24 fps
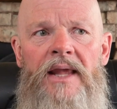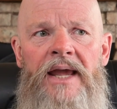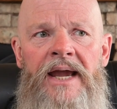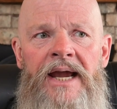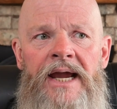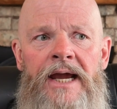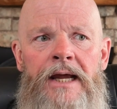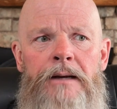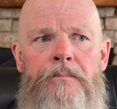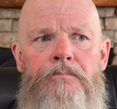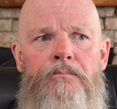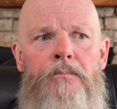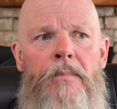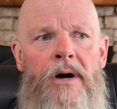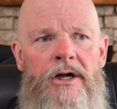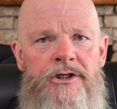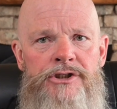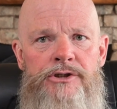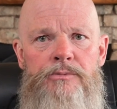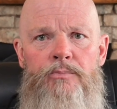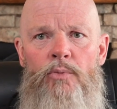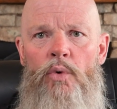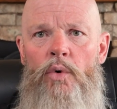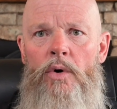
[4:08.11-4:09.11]
and
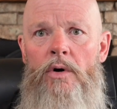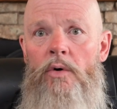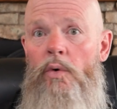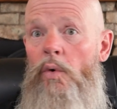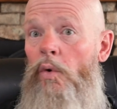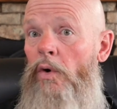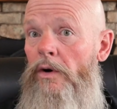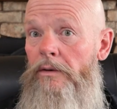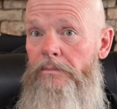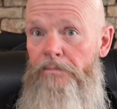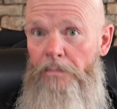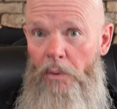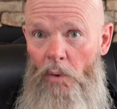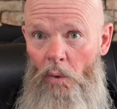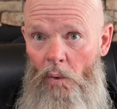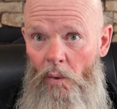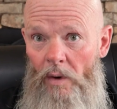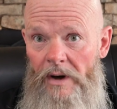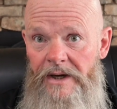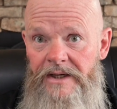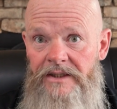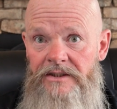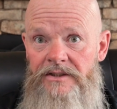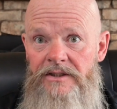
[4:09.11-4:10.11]
much more on
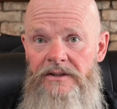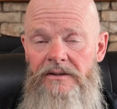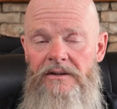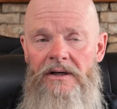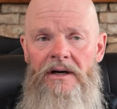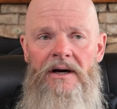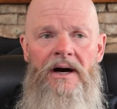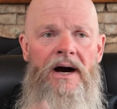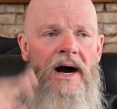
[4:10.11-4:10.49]
point.